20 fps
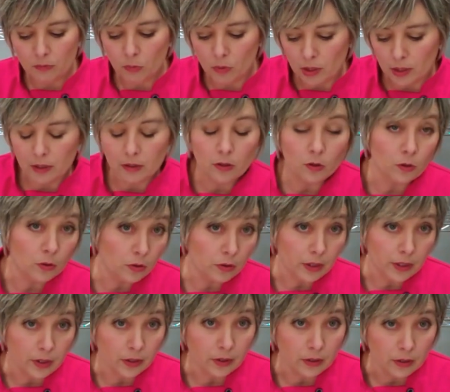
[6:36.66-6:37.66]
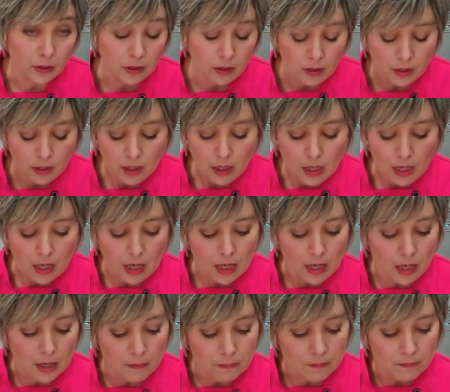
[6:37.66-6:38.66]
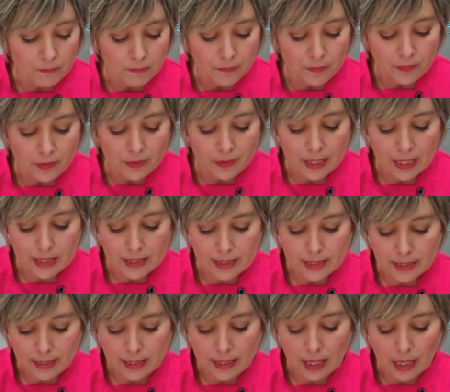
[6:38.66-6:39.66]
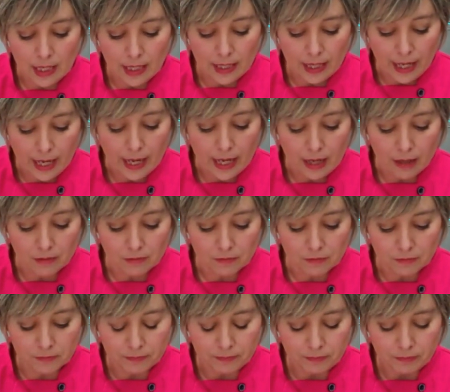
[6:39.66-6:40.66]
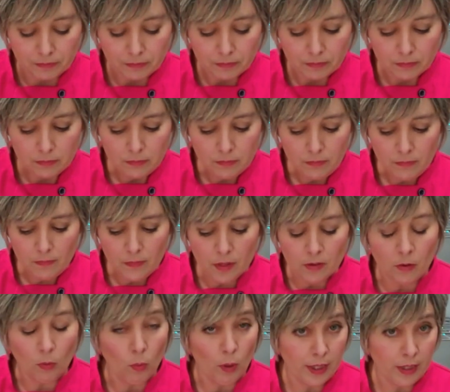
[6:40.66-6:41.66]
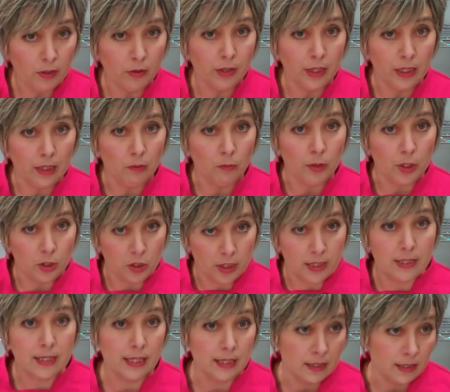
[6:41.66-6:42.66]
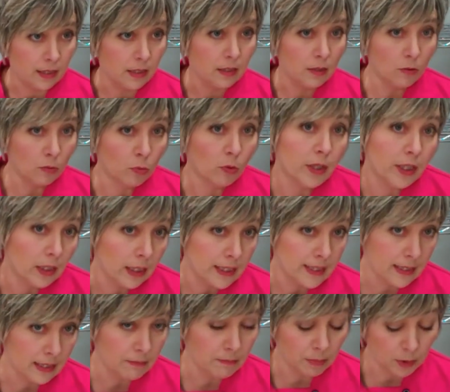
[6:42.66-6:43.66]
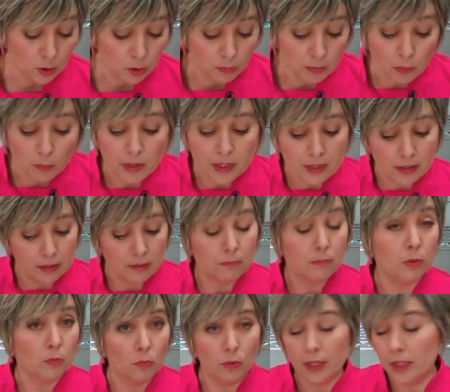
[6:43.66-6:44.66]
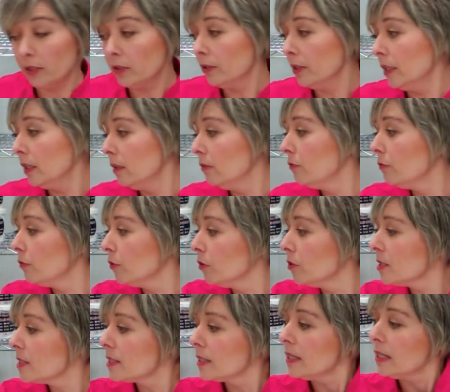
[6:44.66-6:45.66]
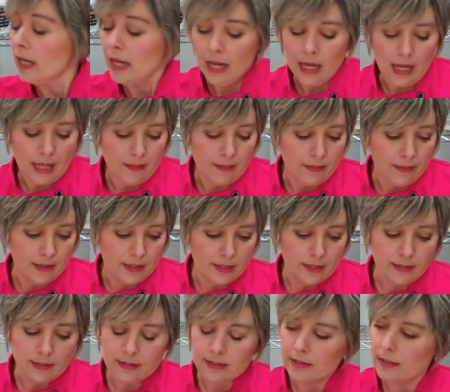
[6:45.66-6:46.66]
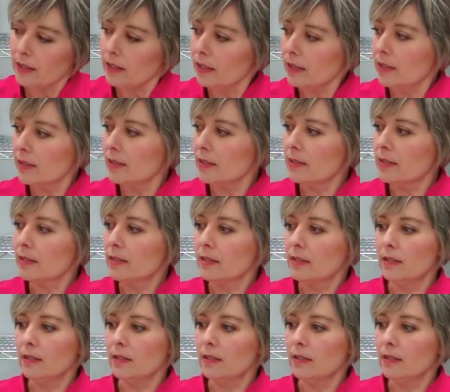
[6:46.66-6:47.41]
one earlier that did not have the whitener in it. We just tinted the royal icing blue, but we didn't put whitener in it first. And this is the